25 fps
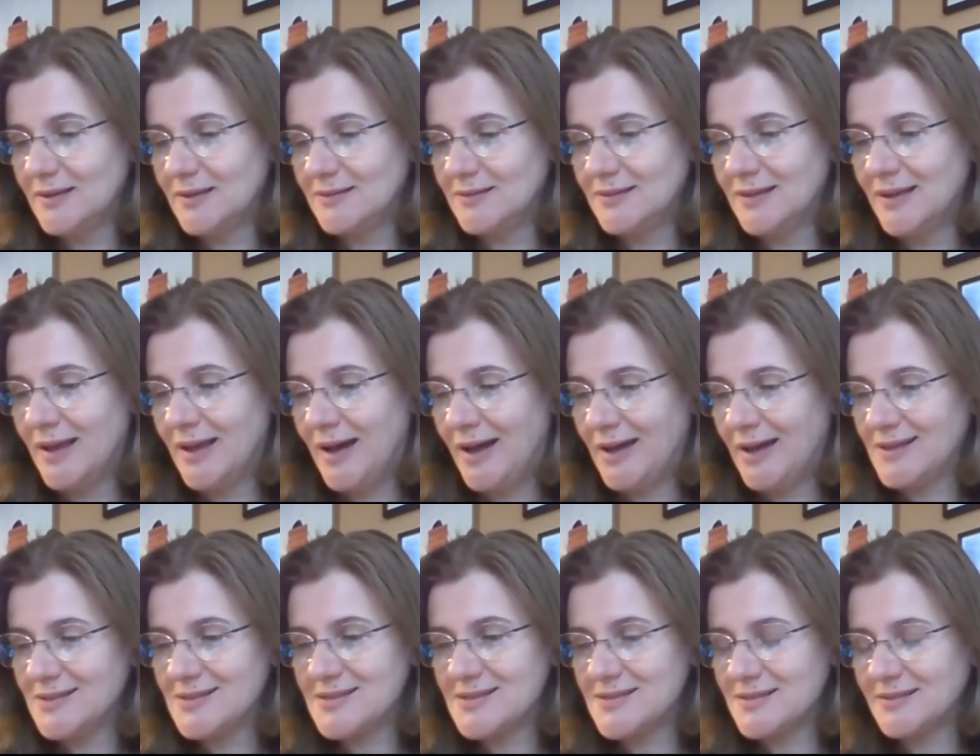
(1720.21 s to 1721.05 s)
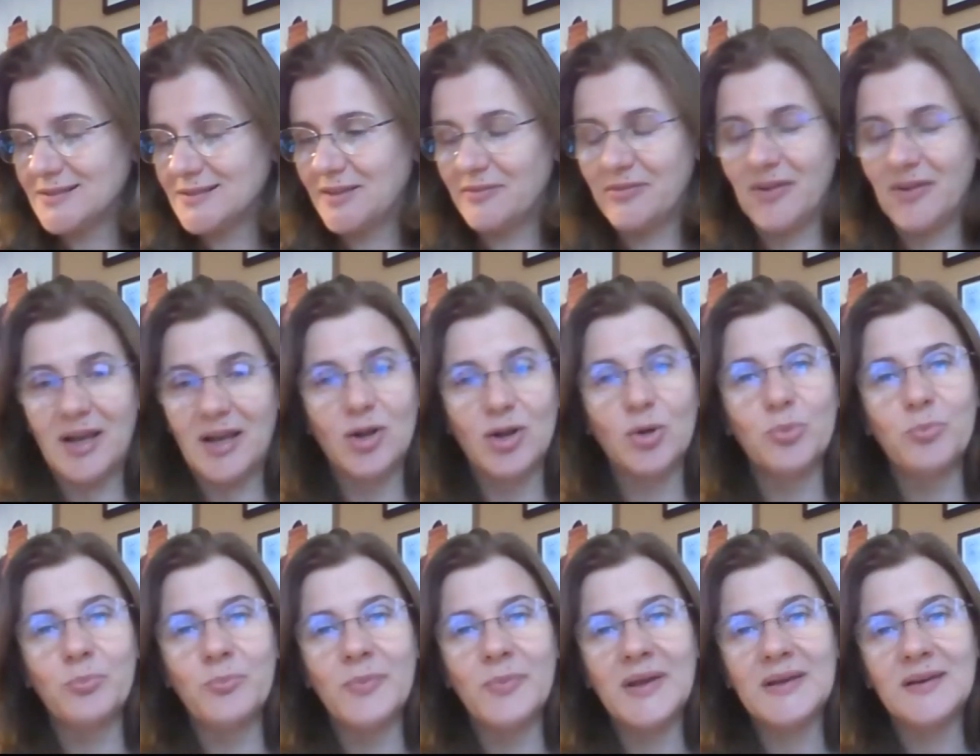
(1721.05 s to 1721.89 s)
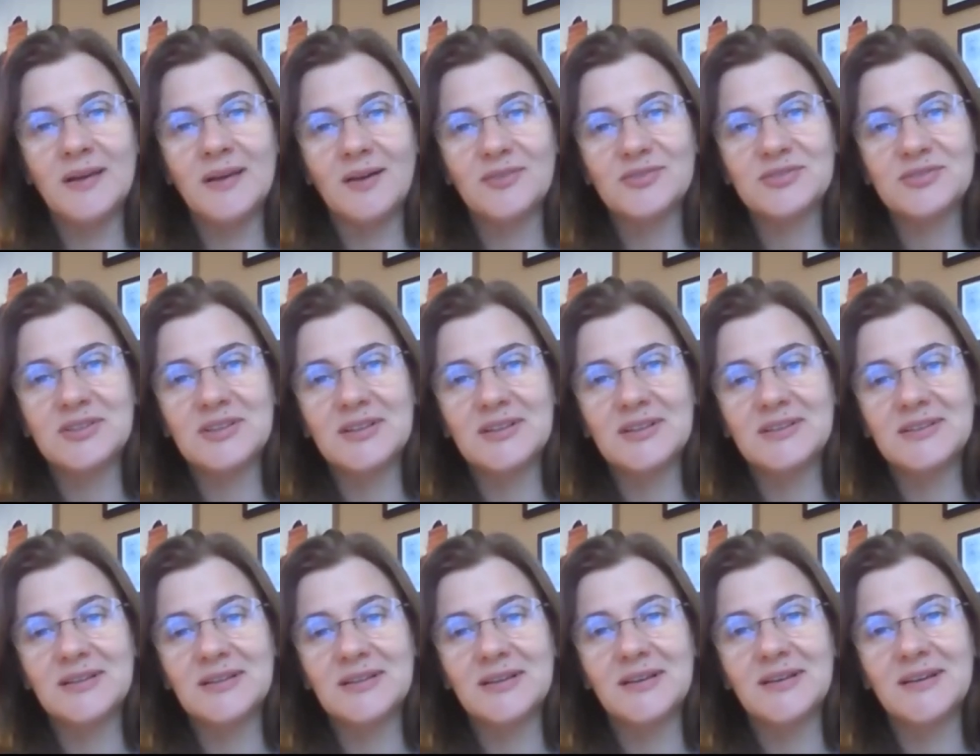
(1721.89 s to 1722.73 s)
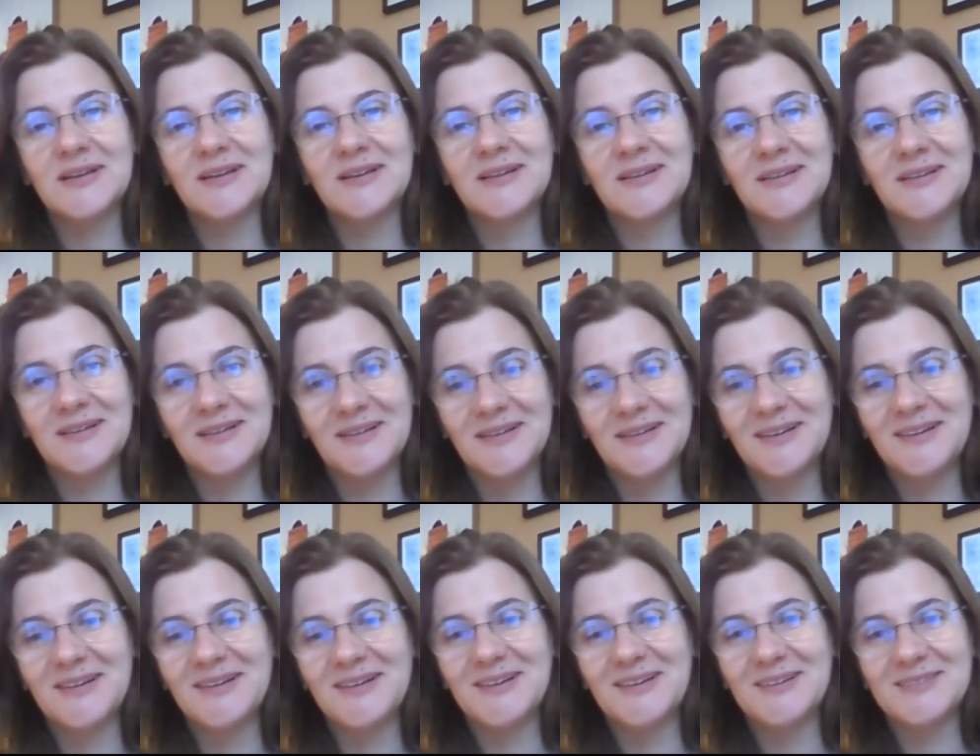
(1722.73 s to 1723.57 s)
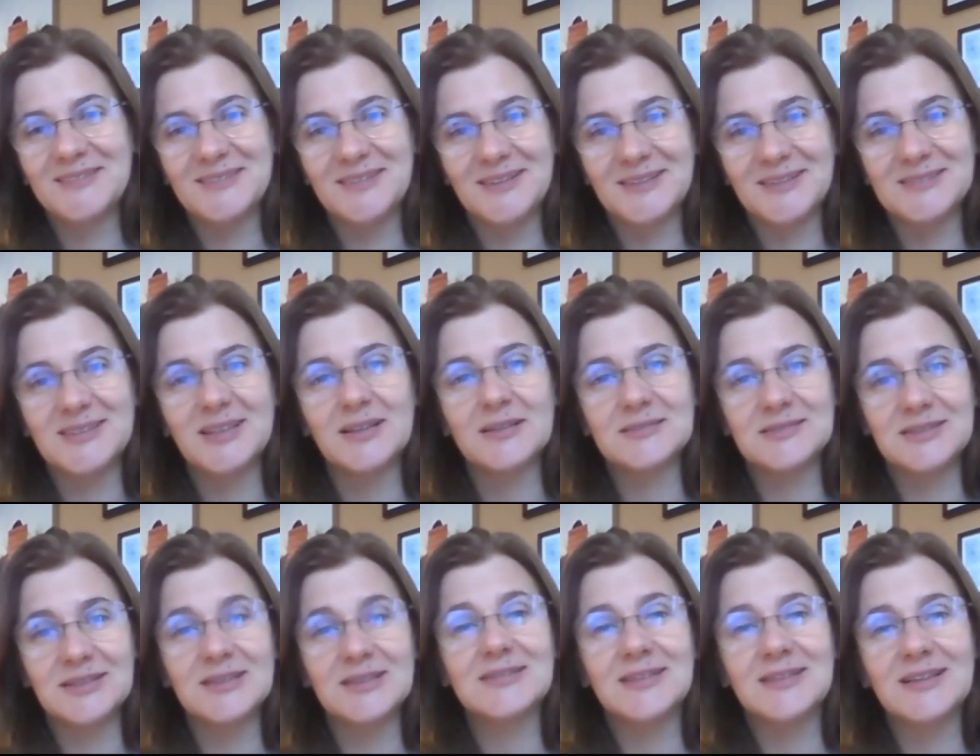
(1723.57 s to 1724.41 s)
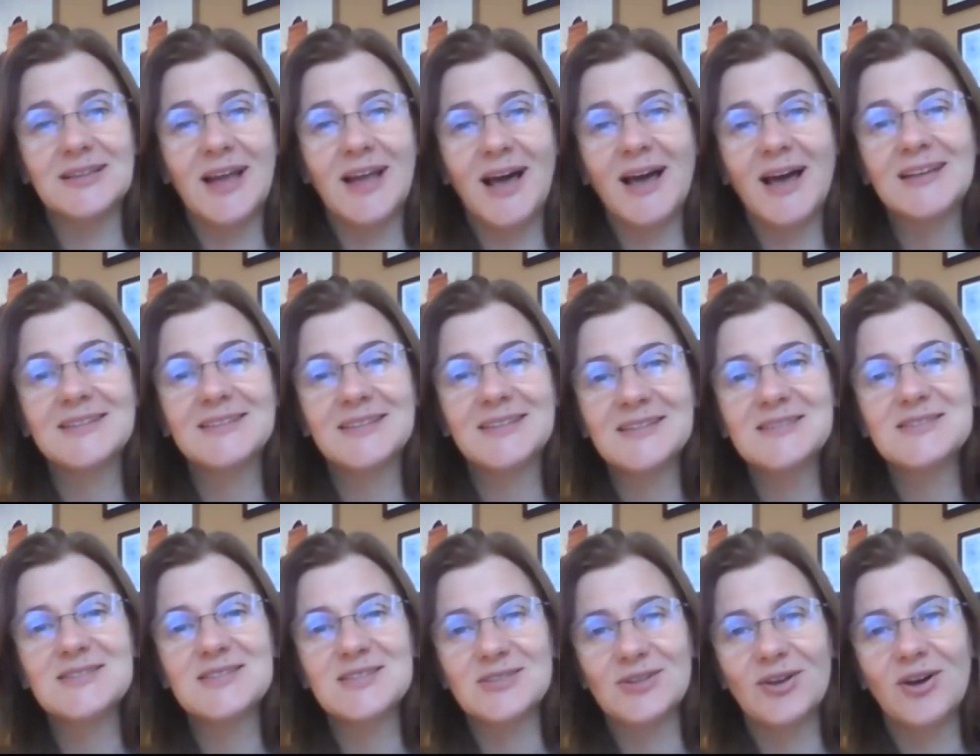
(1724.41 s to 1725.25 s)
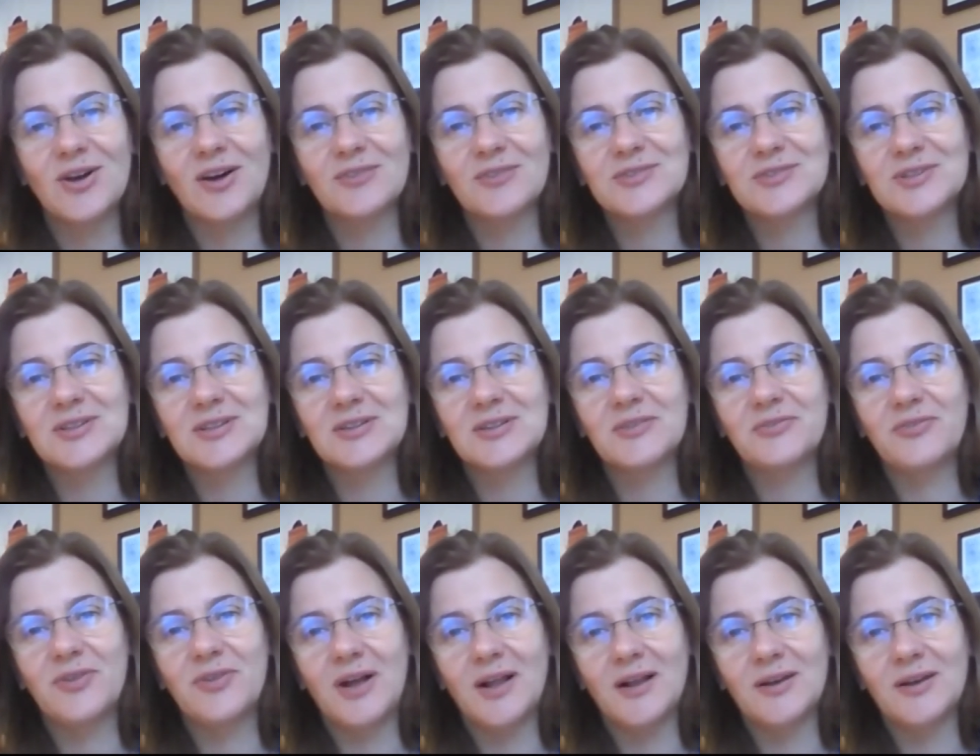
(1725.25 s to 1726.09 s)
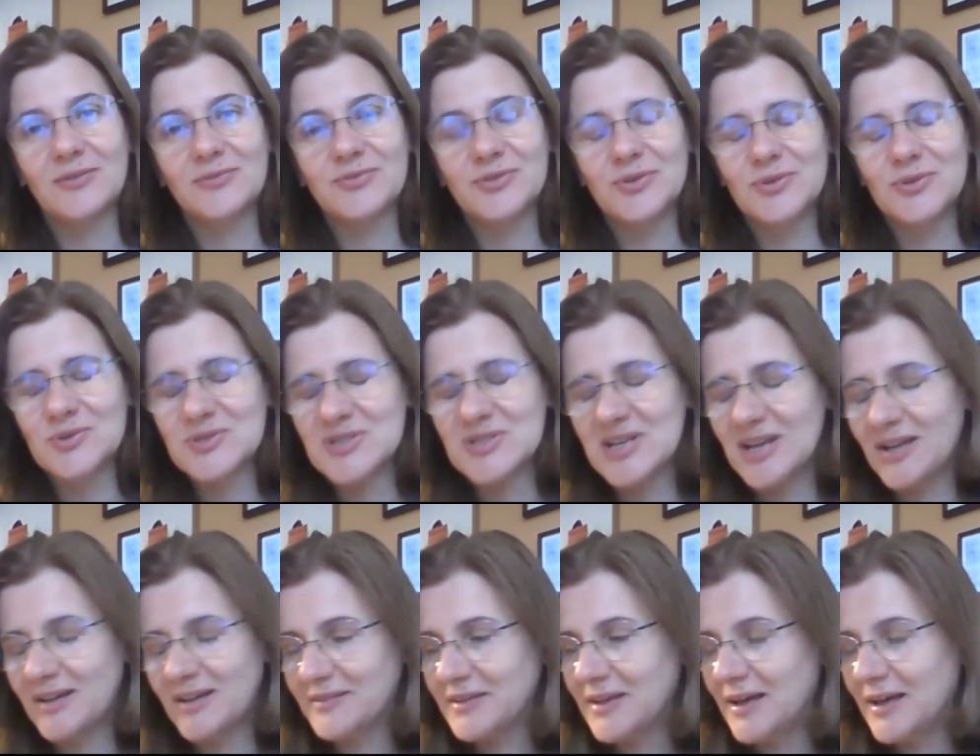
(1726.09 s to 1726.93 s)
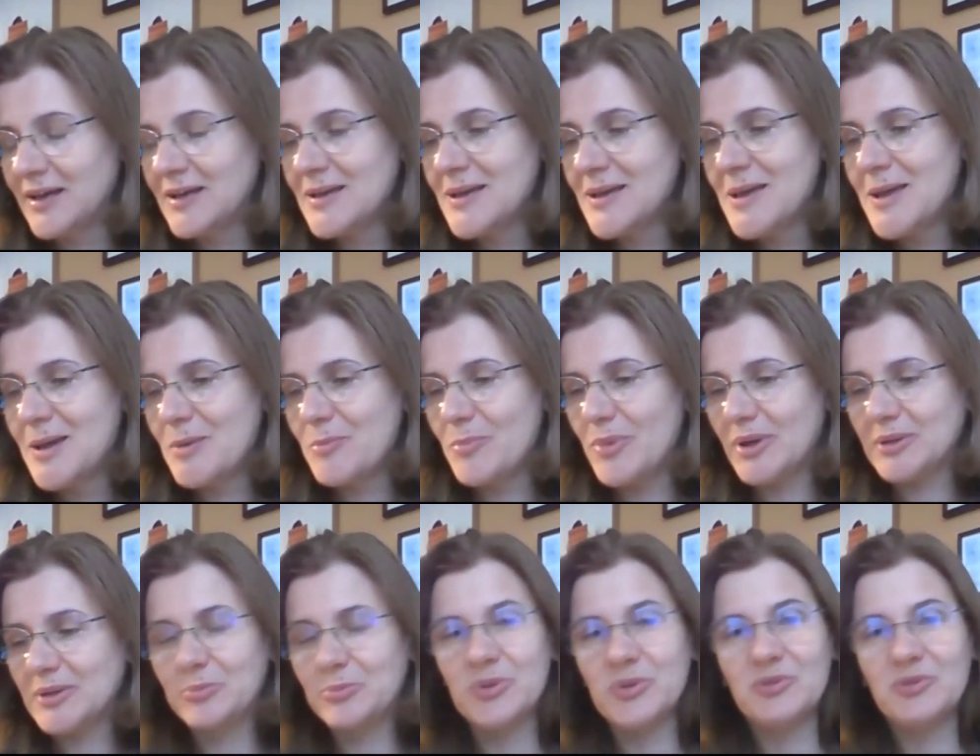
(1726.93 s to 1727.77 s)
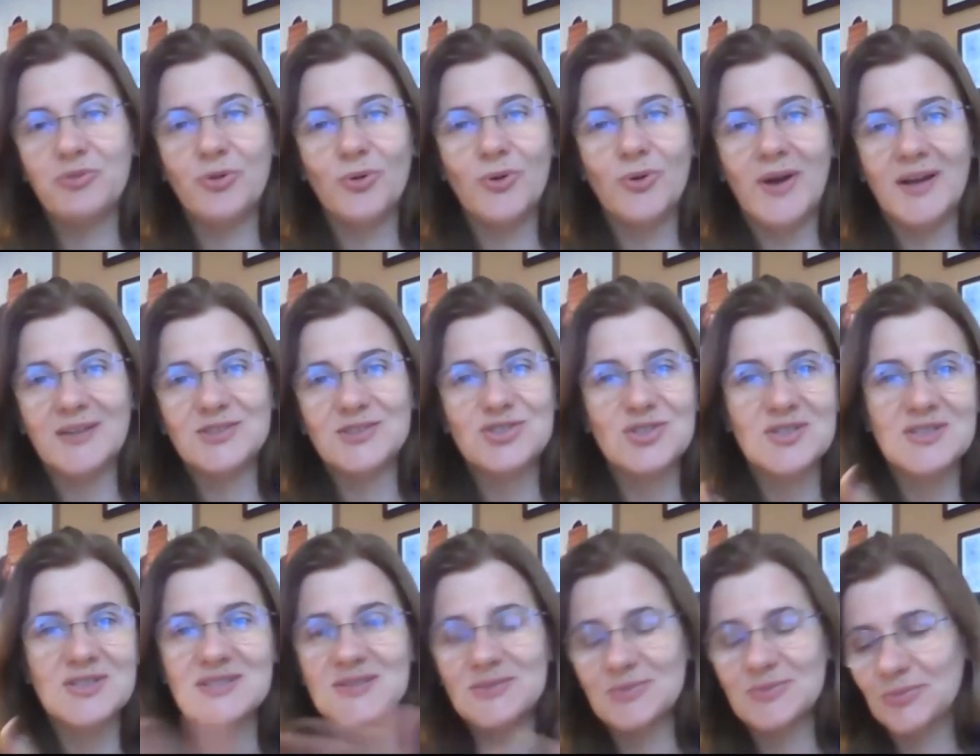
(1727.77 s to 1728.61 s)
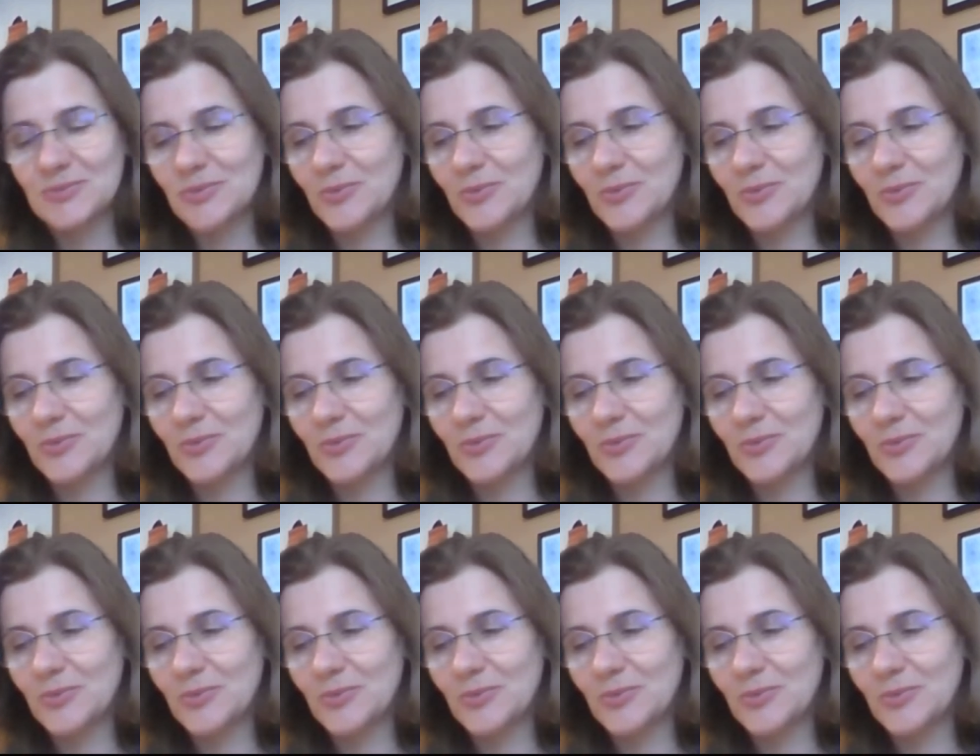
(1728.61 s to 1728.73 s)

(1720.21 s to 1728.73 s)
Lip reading: nice development after after the fall of Yugoslavia. But before, I just